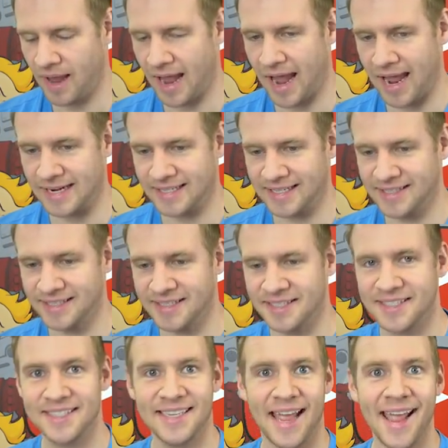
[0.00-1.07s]
and
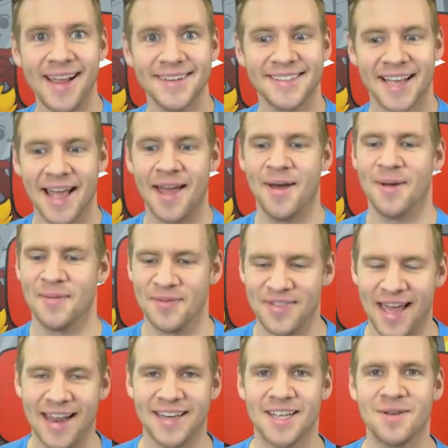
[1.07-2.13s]
intersect,
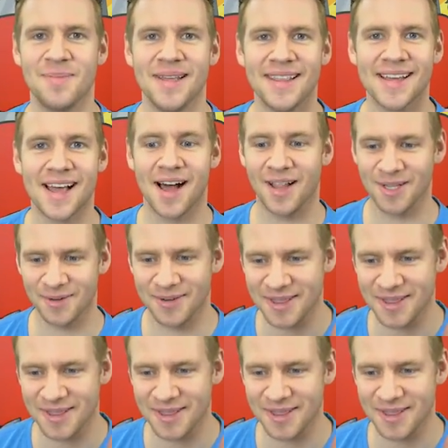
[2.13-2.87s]
that can be the color